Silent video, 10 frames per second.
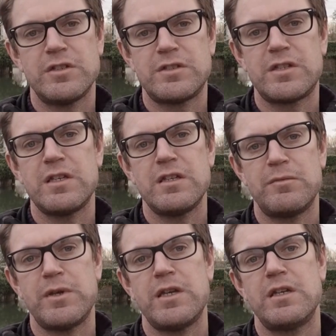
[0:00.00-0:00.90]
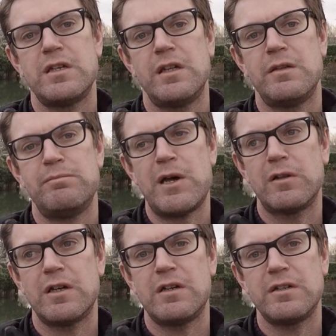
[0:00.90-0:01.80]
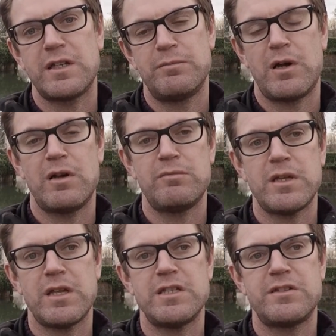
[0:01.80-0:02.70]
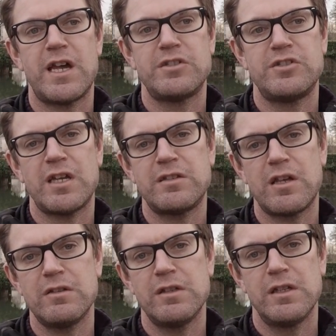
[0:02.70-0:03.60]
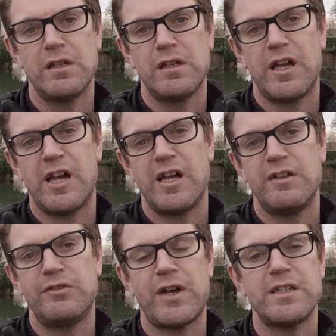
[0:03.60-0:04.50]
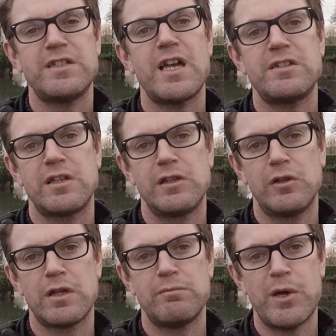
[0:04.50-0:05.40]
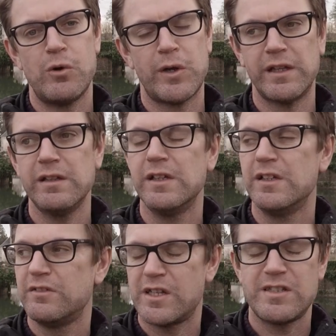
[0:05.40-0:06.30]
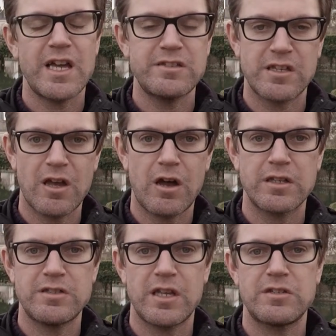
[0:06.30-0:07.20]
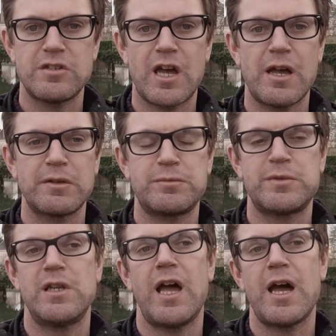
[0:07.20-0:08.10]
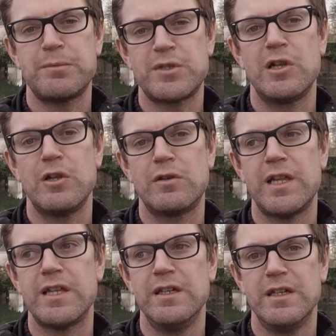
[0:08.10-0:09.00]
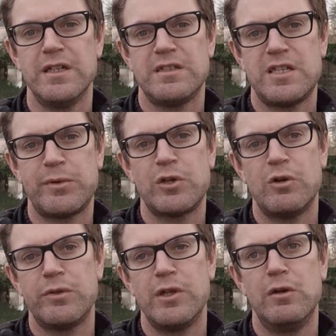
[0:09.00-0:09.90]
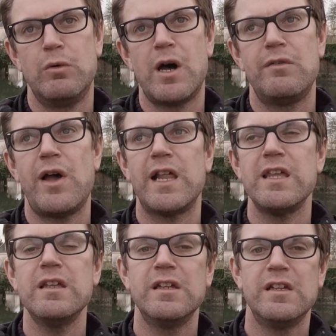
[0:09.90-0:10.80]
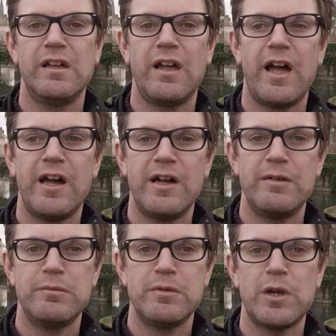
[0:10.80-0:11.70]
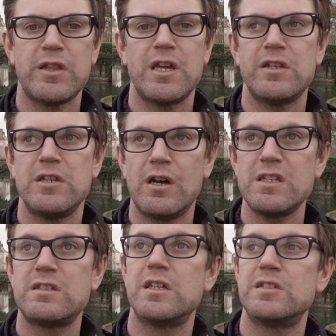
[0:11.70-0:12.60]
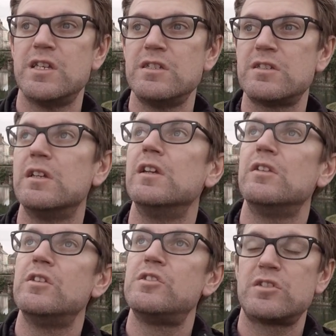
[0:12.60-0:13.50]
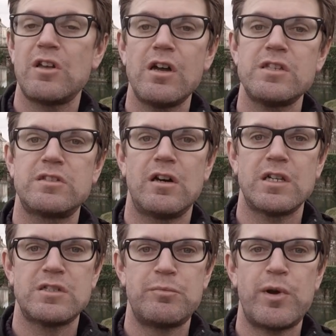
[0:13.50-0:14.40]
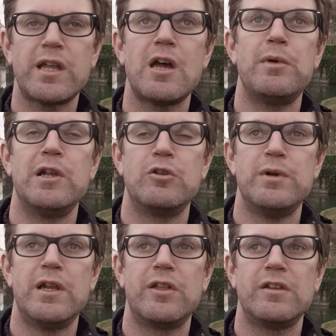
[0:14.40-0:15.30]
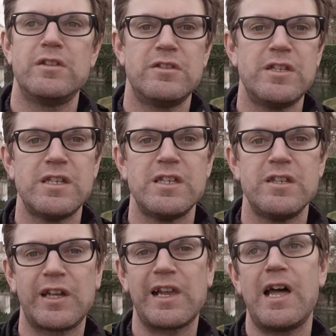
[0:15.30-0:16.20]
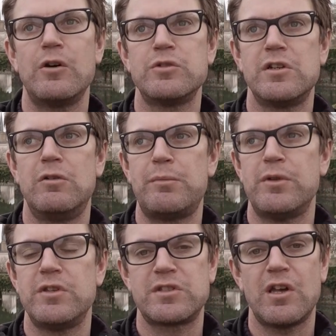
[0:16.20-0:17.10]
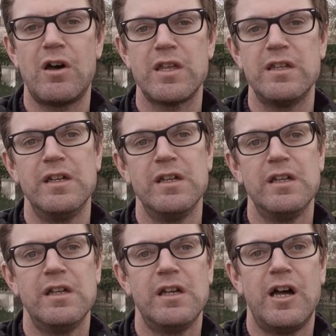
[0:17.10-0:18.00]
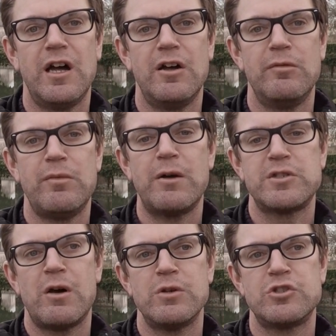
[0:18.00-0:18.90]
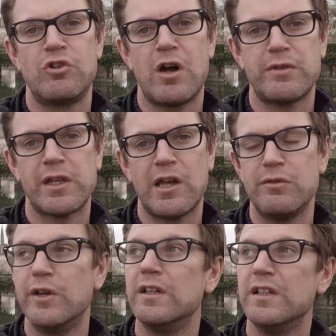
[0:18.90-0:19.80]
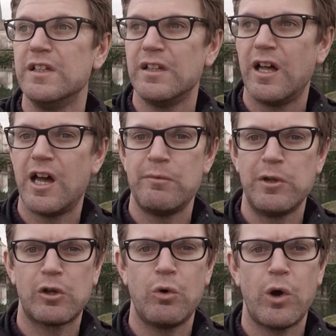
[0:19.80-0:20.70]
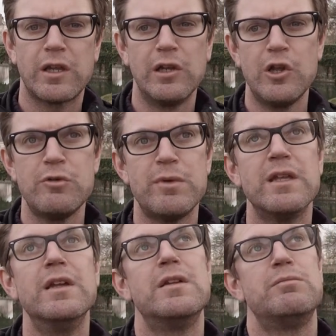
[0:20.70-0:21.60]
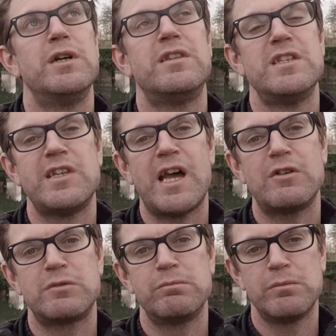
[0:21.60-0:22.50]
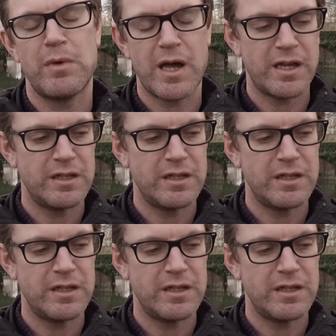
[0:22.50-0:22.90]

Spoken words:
you can see, I'm here in Bellegarde, and behind me is that chateau. Fantastic looking building, fantastic architecture, absolutely typical of the Loire Valley. One of the other nice things is the sky's starting to break up a little bit. Of the clouds that are up in the sky, as I was driving over, looked quite gloomy, but there's now some